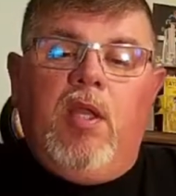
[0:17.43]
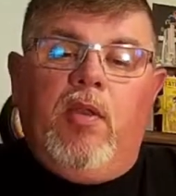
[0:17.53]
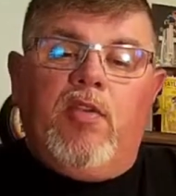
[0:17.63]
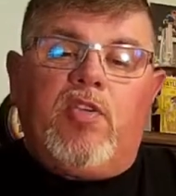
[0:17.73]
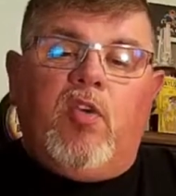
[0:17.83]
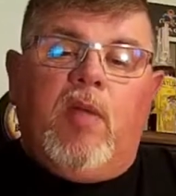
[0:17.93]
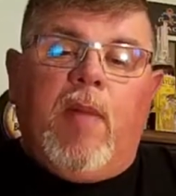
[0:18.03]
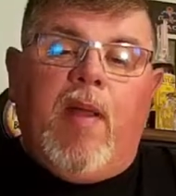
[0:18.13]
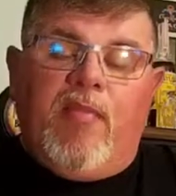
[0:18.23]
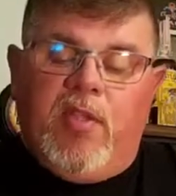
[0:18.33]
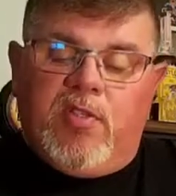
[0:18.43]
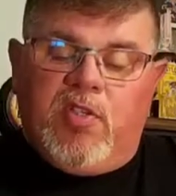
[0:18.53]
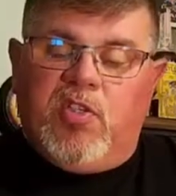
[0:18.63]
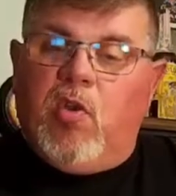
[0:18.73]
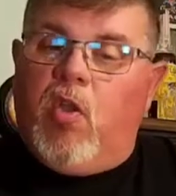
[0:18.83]
Little story about this.
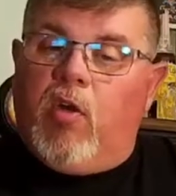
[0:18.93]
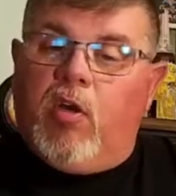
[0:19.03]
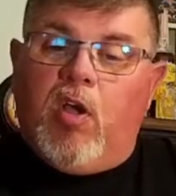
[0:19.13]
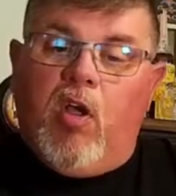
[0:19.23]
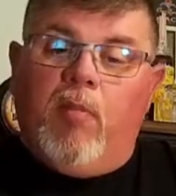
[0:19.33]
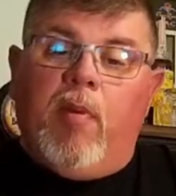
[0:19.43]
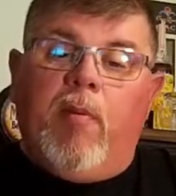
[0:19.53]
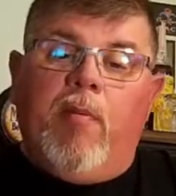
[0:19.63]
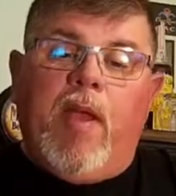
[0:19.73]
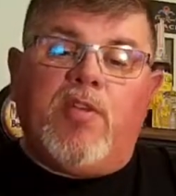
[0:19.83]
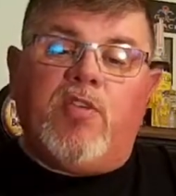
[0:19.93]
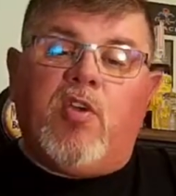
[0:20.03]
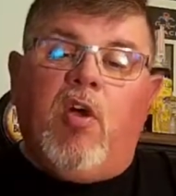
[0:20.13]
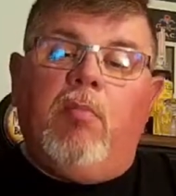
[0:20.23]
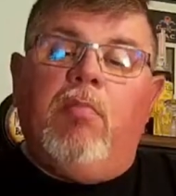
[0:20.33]
This is no longer called Bourbon Mash. It's
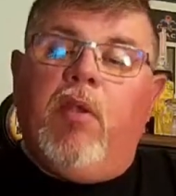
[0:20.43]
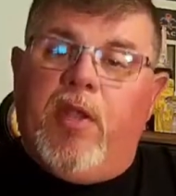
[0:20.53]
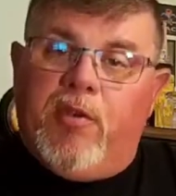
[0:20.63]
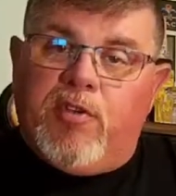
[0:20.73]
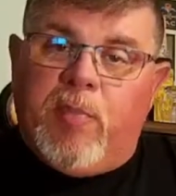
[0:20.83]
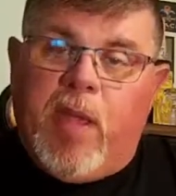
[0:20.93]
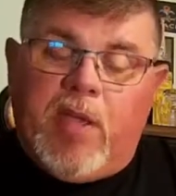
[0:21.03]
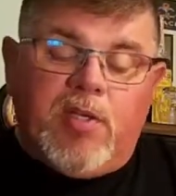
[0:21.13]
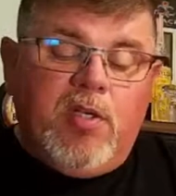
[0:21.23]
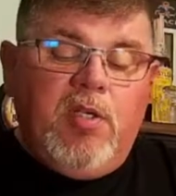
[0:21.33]
called Blender's Mash.